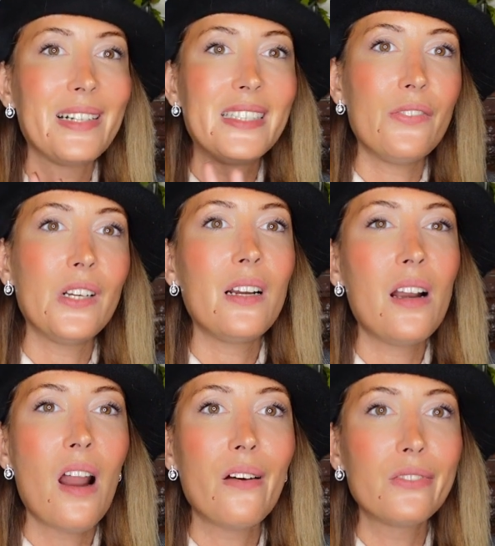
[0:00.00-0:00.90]
definitely
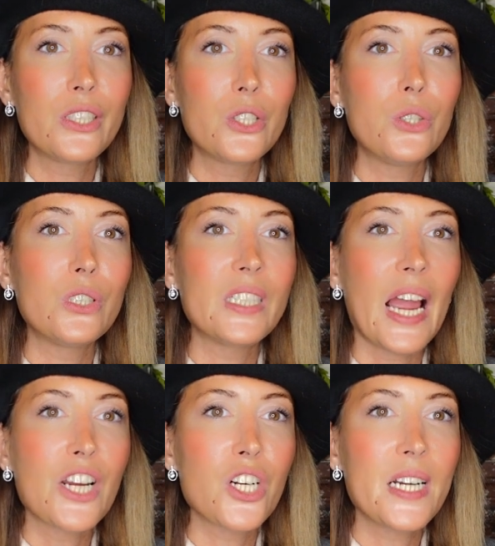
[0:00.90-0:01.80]
love the coat.
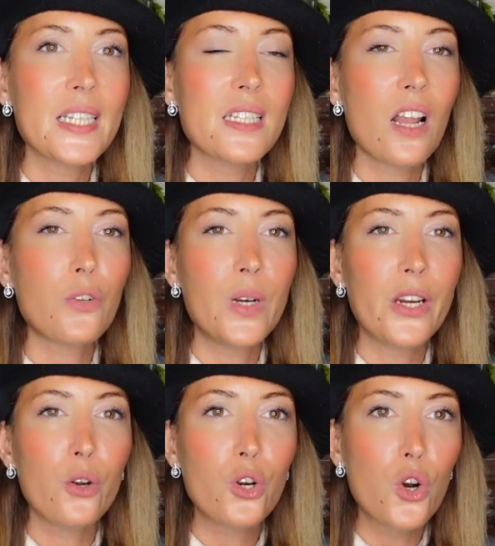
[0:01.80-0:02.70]
Actually, it's not
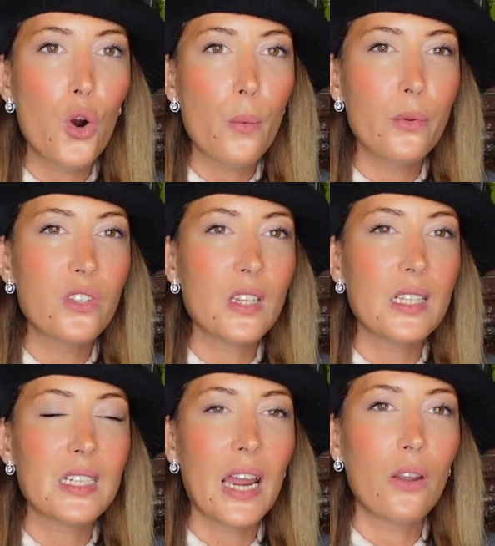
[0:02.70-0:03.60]
really a coat,
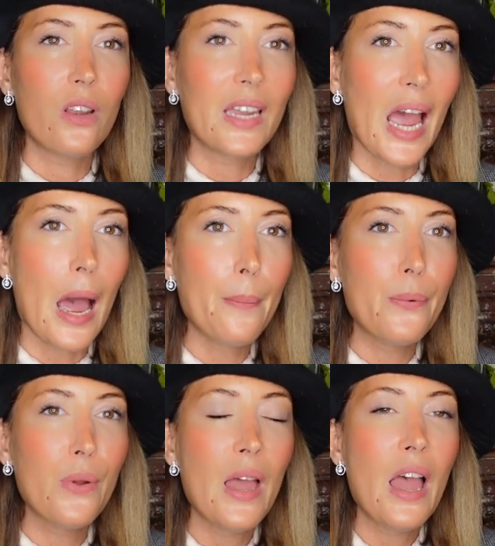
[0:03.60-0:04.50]
it's like a
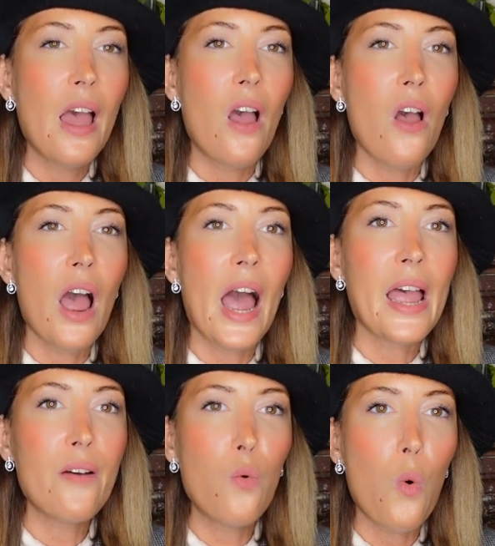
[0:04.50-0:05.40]
cap.
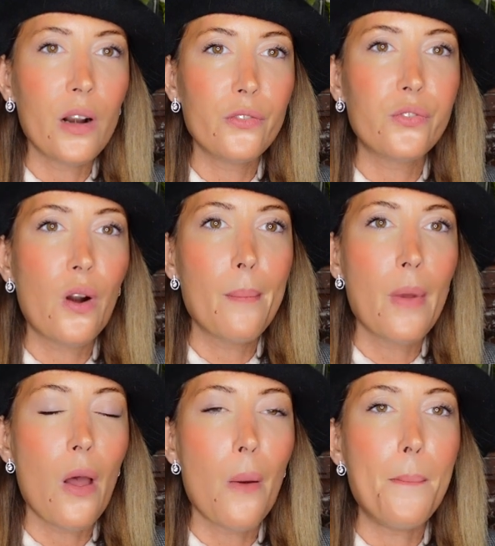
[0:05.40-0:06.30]
I have one from
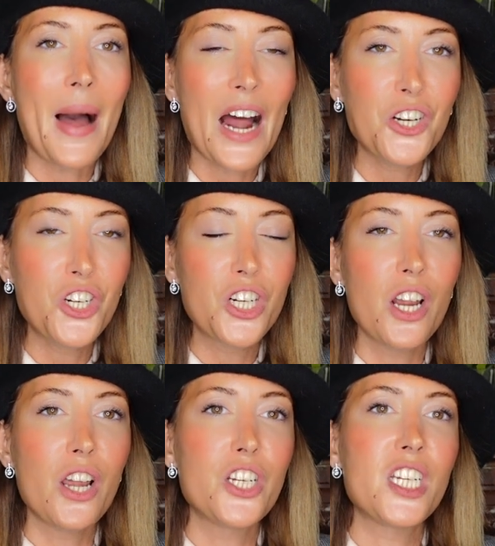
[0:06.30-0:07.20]
Bash.
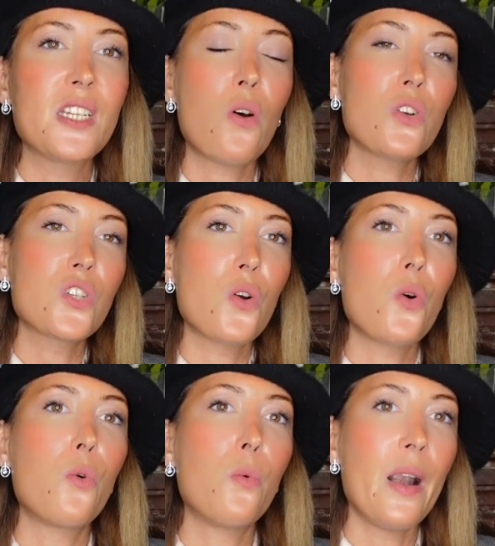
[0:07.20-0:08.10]
She's
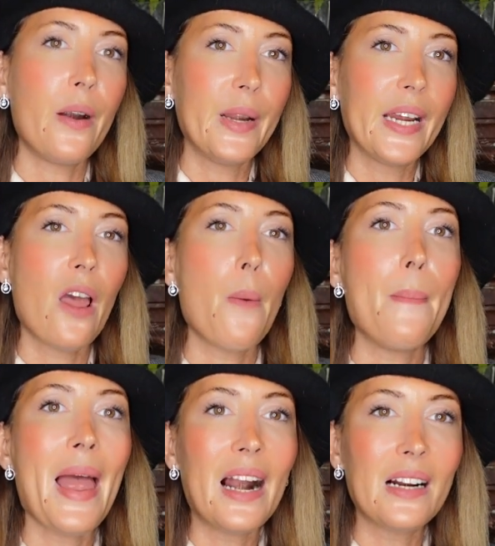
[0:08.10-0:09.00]
also wearing a
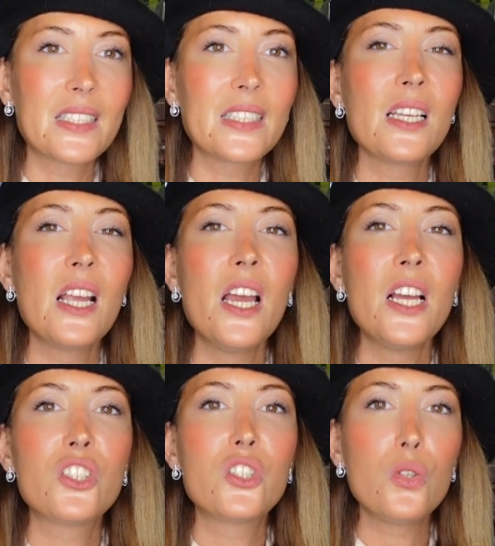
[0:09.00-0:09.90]
belt
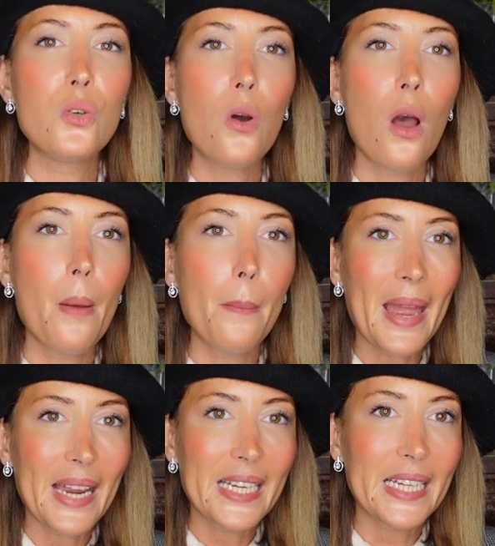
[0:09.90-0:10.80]
to
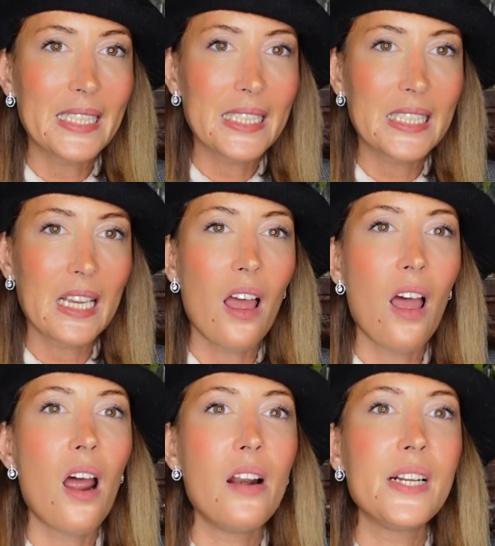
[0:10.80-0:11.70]
make it
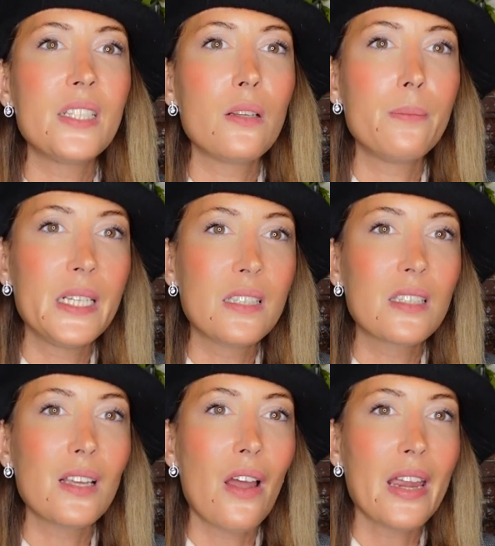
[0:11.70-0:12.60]
a little bit